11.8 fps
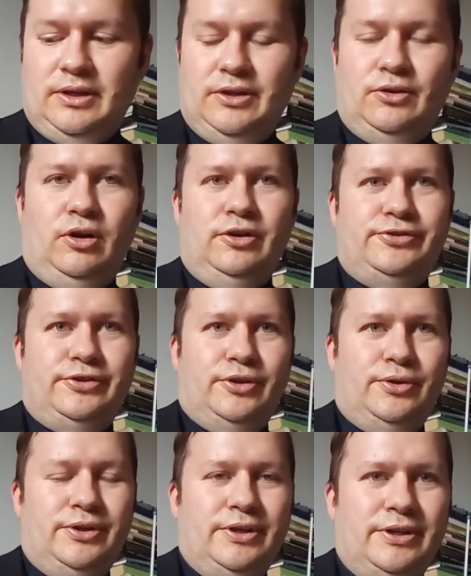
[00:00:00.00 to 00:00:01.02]

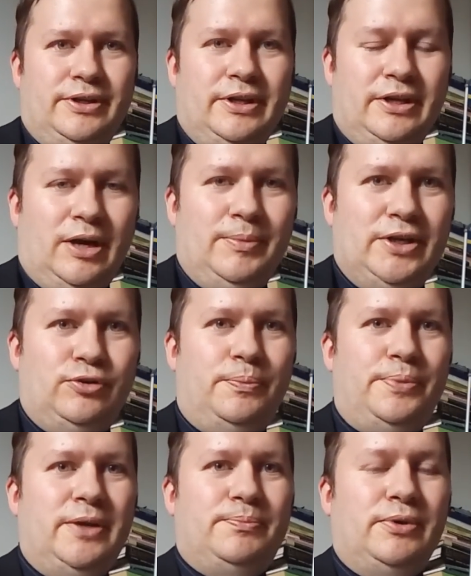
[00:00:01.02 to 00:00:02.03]
also, I mean, there were
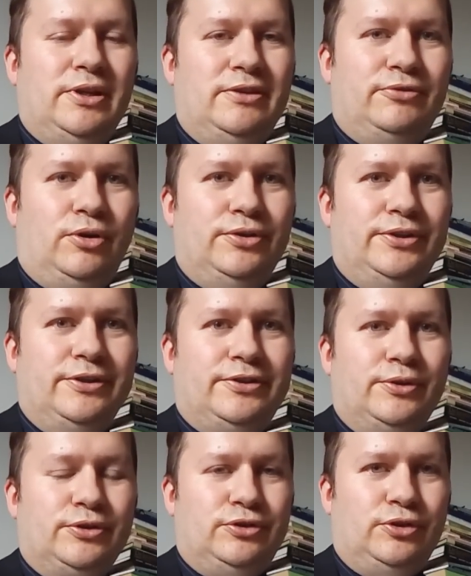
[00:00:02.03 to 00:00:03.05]
people involved in this.
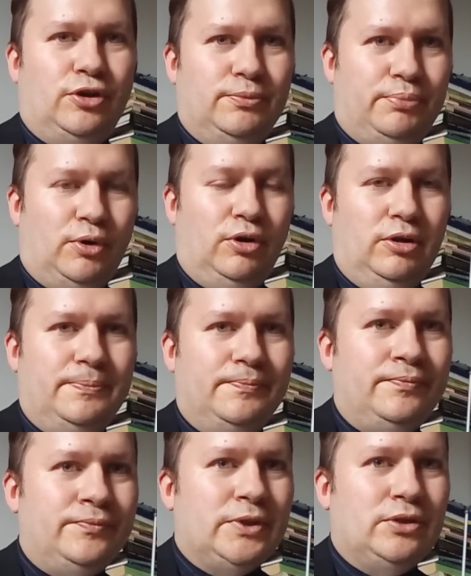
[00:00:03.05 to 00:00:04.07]
There was John Paul,
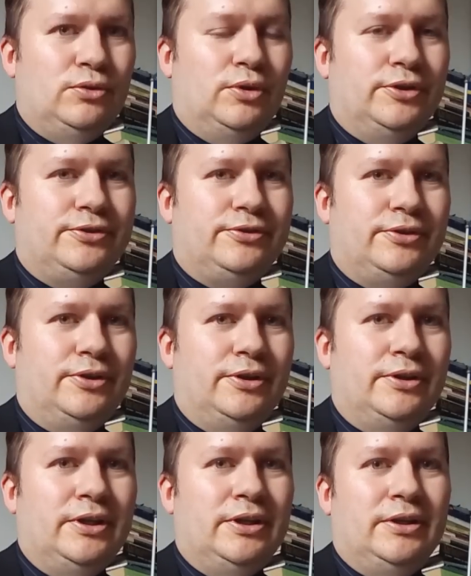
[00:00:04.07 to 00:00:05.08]
who was
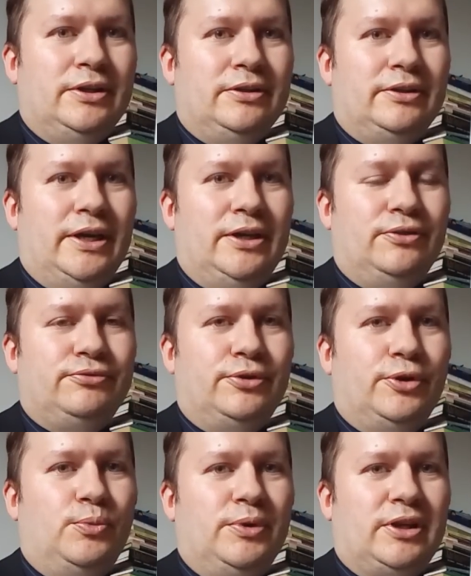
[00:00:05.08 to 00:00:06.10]
the head of the
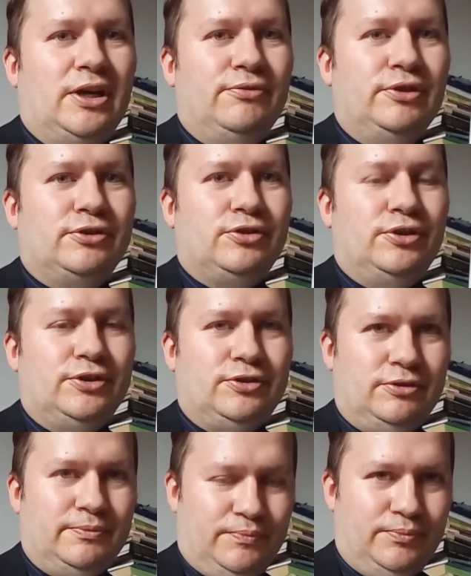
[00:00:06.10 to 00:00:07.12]
Roman Catholic
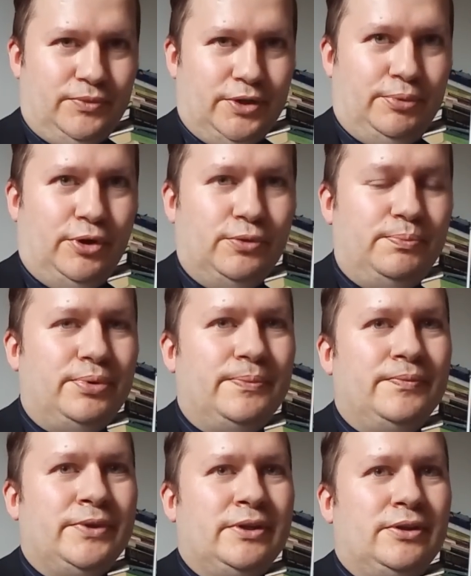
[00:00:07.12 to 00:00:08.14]
Church, the Pope,
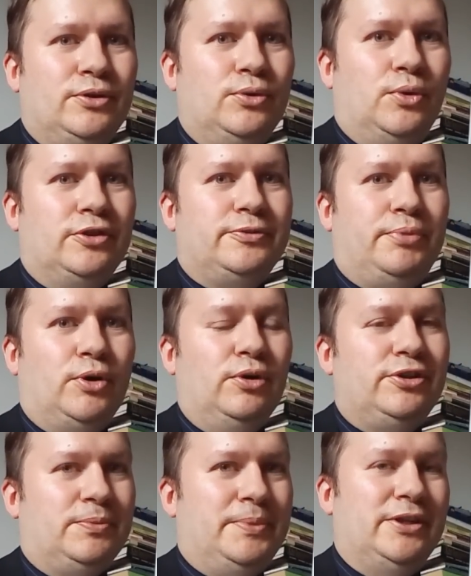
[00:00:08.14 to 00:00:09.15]
who was
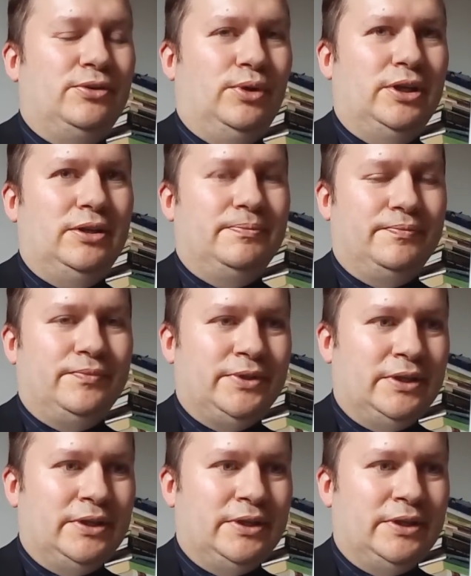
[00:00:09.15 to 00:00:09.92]
Polish, by the way.